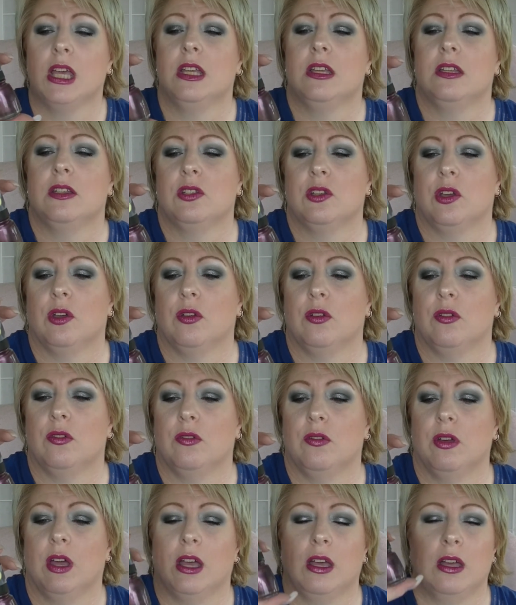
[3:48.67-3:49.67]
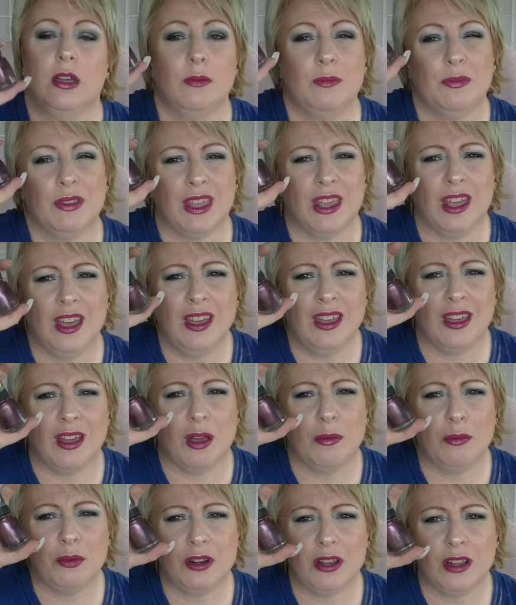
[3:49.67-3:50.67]
So, yeah, I
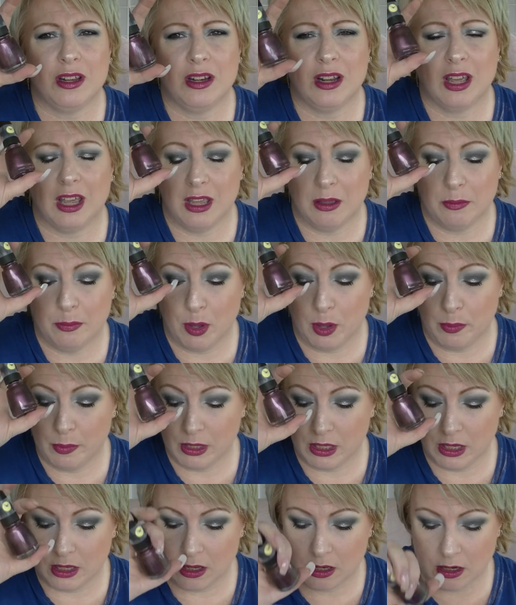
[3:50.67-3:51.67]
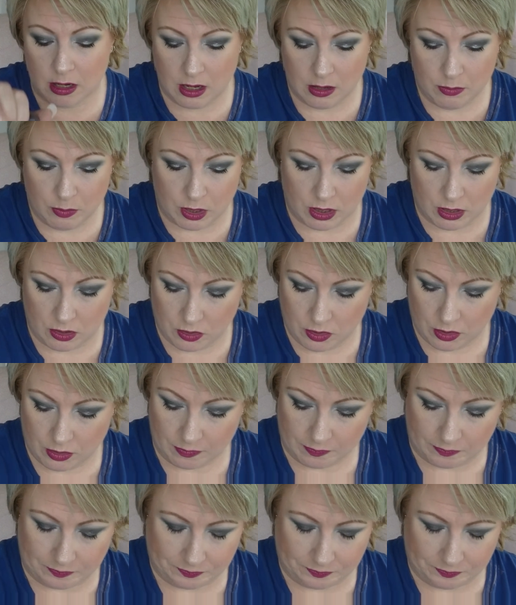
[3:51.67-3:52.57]
put in a purpley nail polish.